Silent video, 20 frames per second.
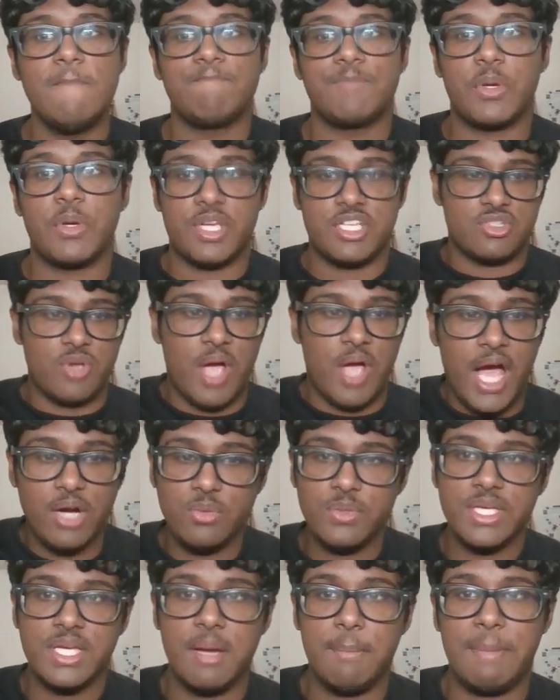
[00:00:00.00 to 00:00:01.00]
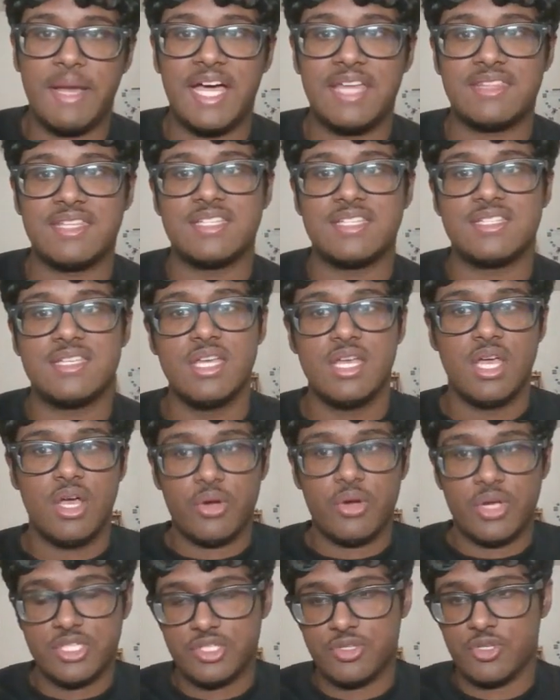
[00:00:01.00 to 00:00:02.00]
Okay, so how do we combat this?
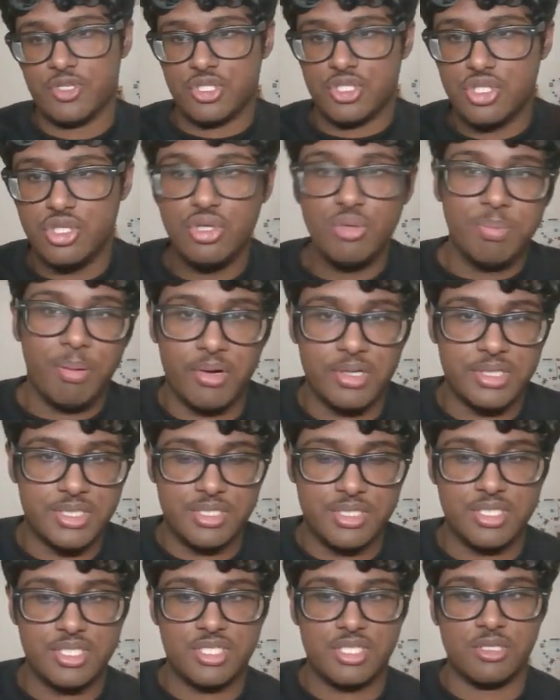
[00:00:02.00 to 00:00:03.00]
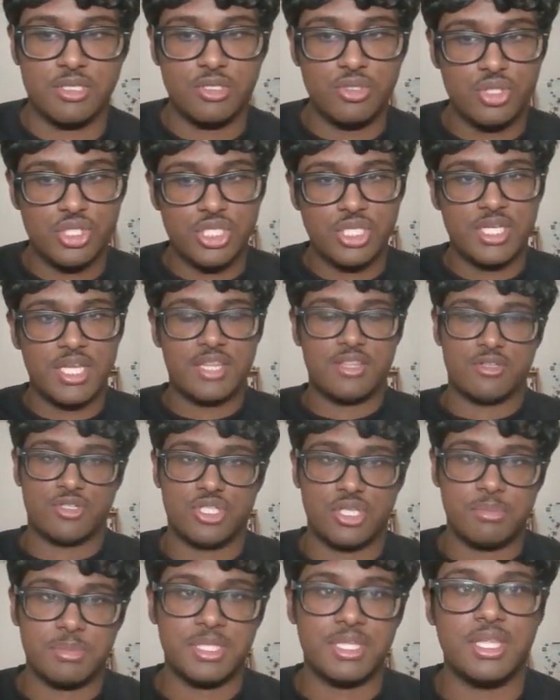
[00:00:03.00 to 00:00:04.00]
Okay, so there's two parts to this solution, and there's
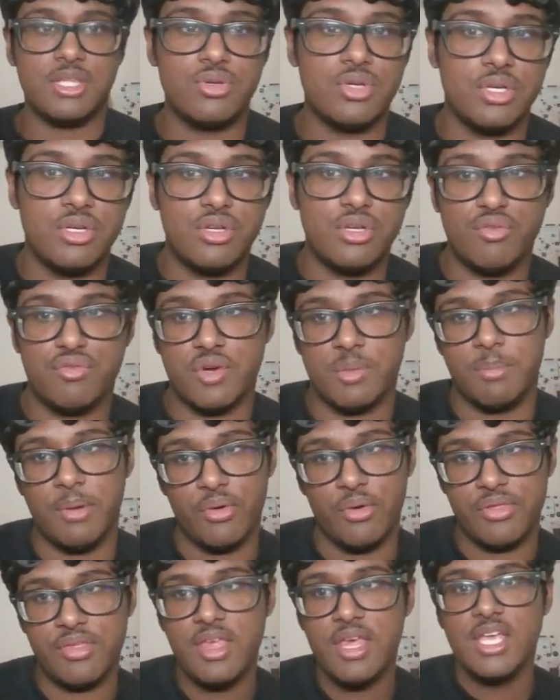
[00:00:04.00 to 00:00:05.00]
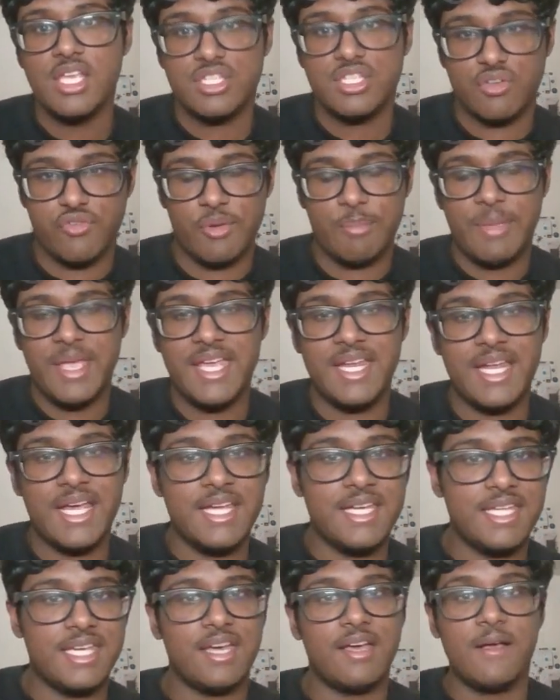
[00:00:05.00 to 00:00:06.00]
something that you can do for both. So for main
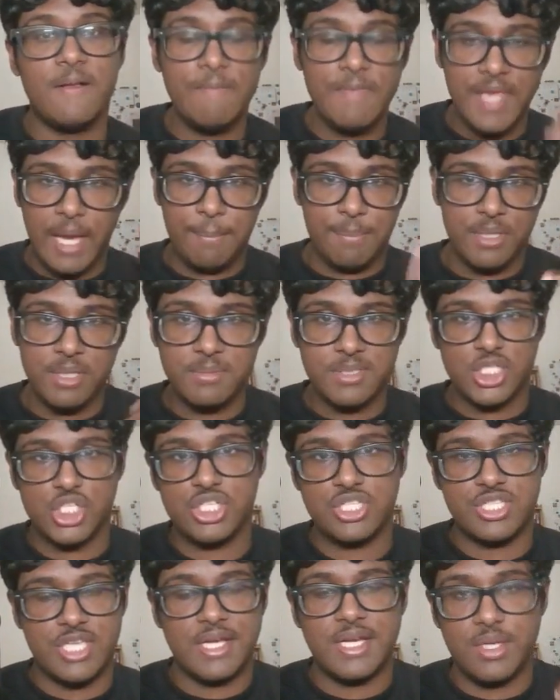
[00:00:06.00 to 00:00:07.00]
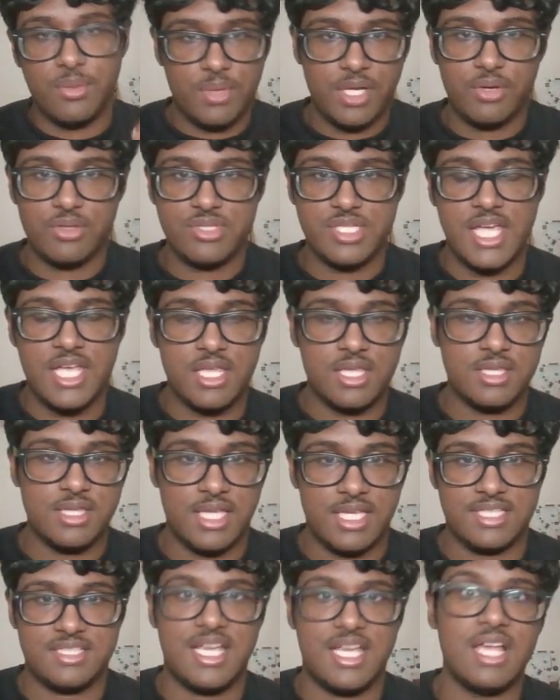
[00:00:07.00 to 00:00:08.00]
idea, I pretty much said it when I was
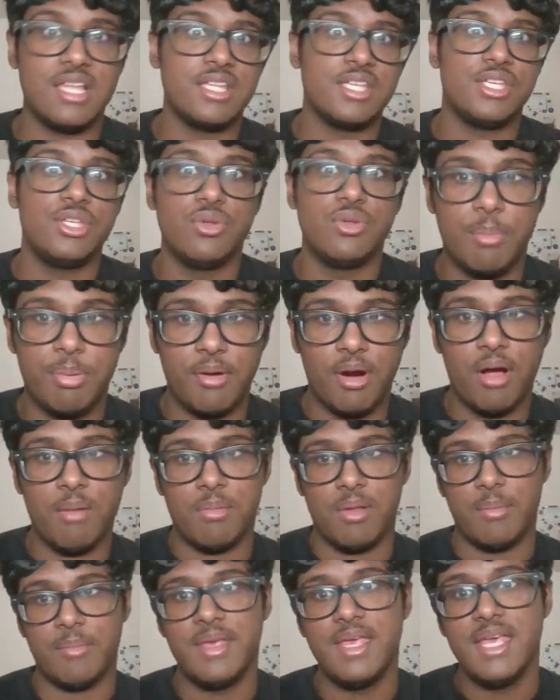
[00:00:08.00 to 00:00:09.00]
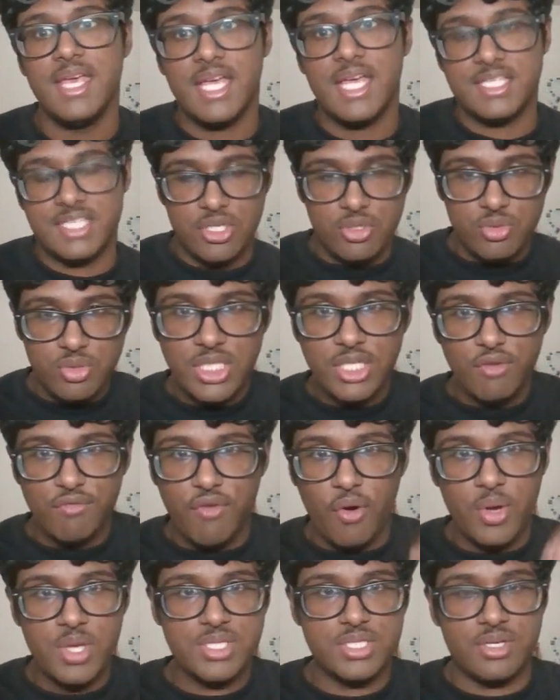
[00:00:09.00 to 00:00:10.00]
like telling you the problem, is that you need to
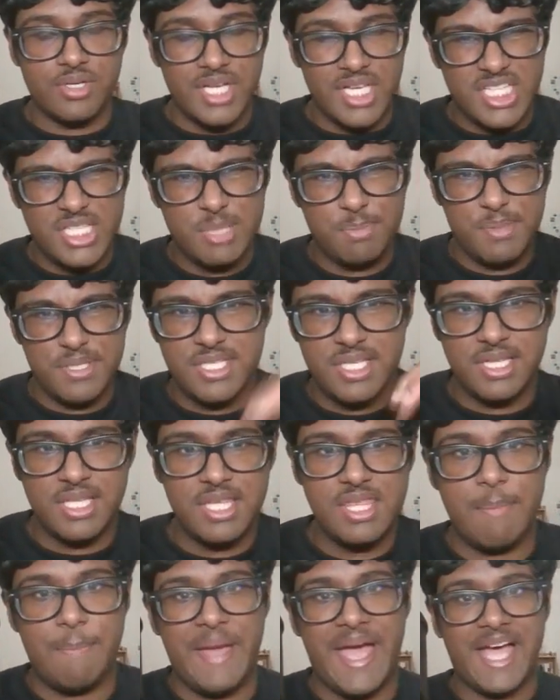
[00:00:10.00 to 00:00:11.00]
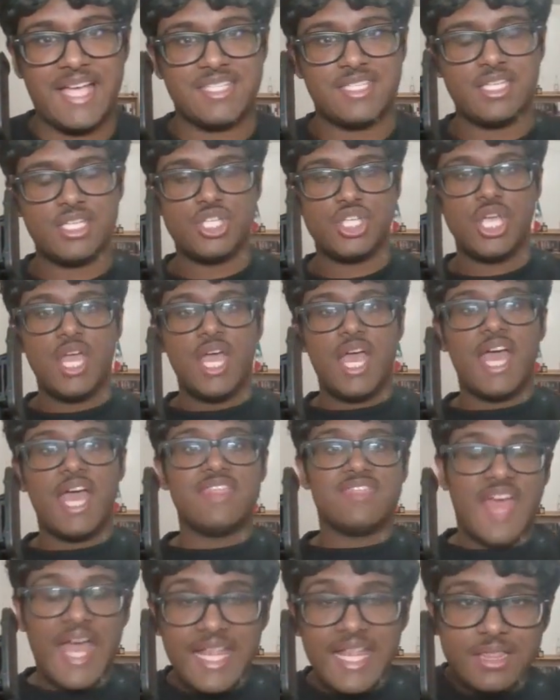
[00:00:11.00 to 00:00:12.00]
focus on explicitly the passage
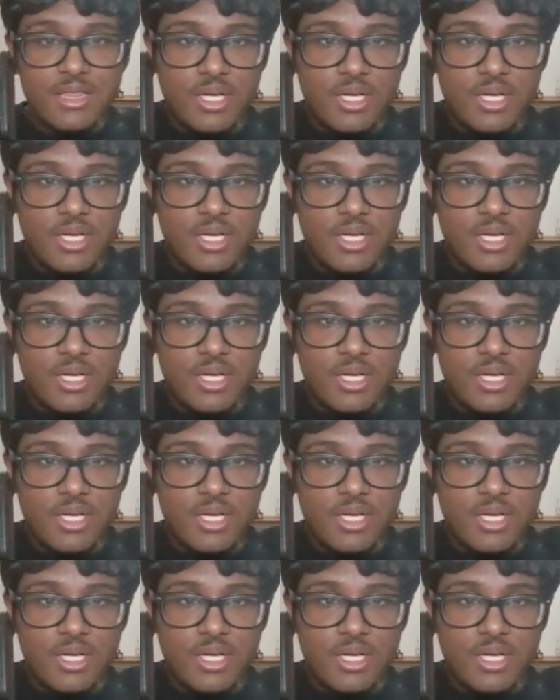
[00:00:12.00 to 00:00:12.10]
and then